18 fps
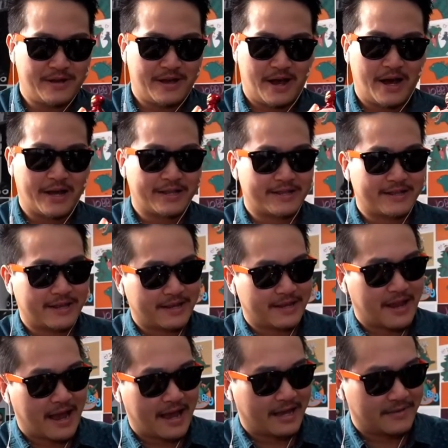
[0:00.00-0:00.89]

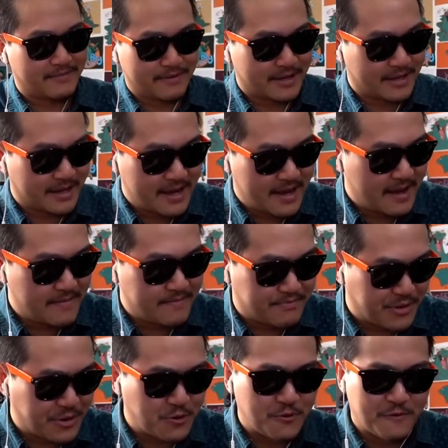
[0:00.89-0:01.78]
Undeniably
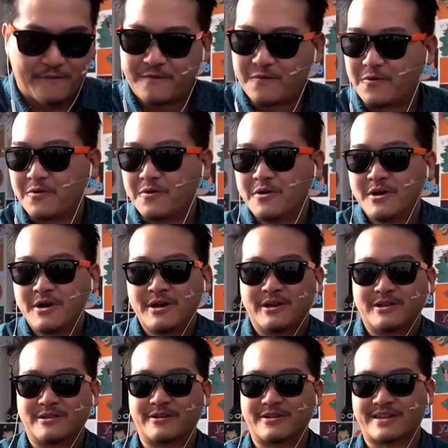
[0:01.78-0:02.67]
beautiful
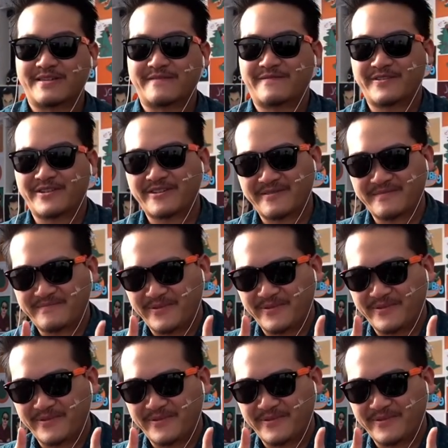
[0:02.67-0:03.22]
looking figure,